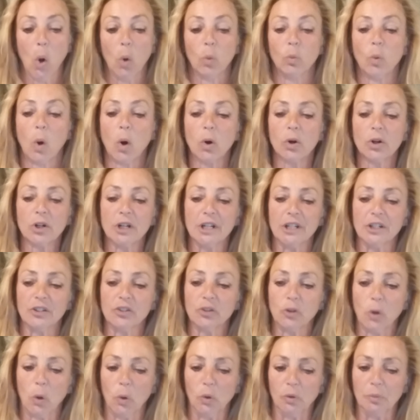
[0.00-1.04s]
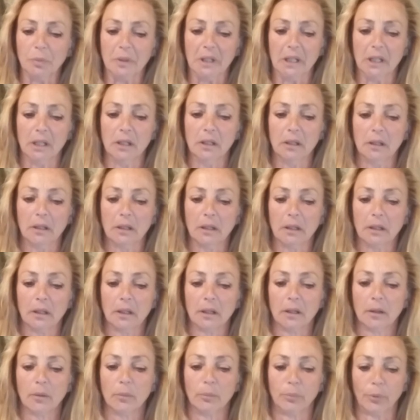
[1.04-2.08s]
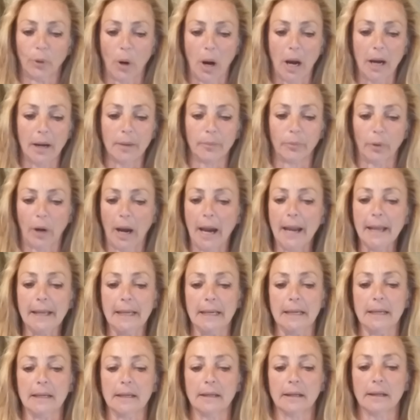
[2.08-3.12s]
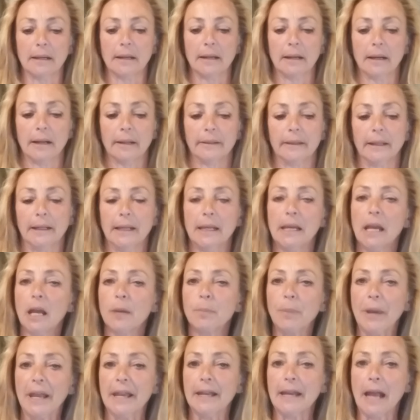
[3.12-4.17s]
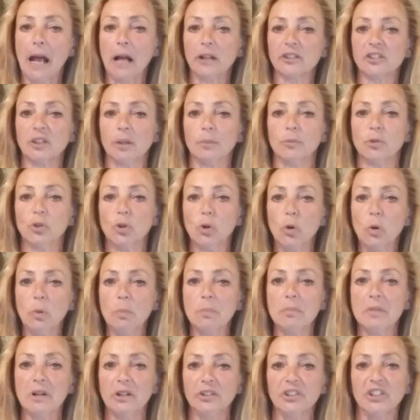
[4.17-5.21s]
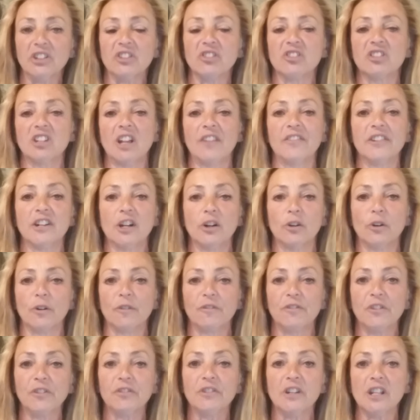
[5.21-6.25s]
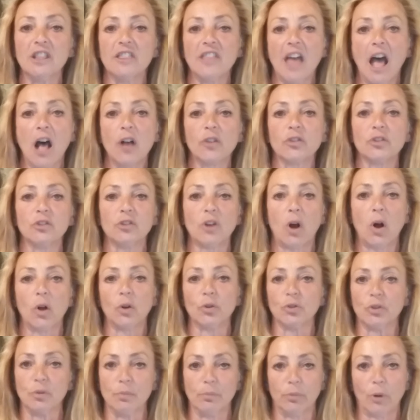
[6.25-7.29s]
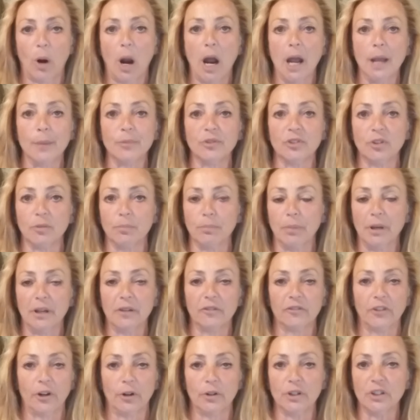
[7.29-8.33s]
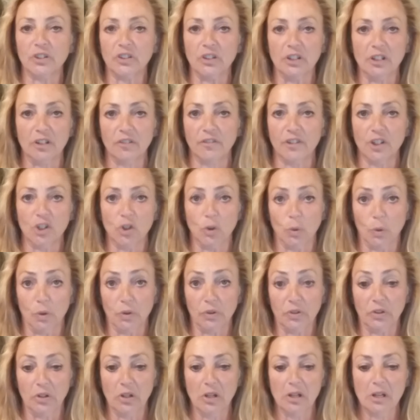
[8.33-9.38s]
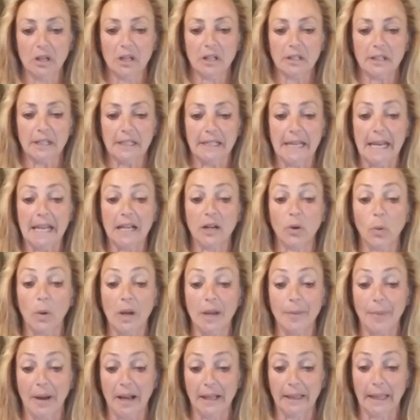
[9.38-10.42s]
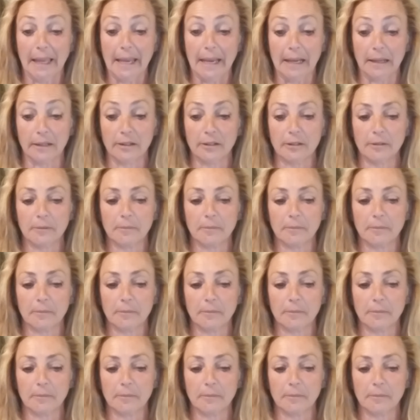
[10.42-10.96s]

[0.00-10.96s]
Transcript: Wargonese told me, bragging, that he had paid out some $2,750,000 in bribes to various individuals to take away my land.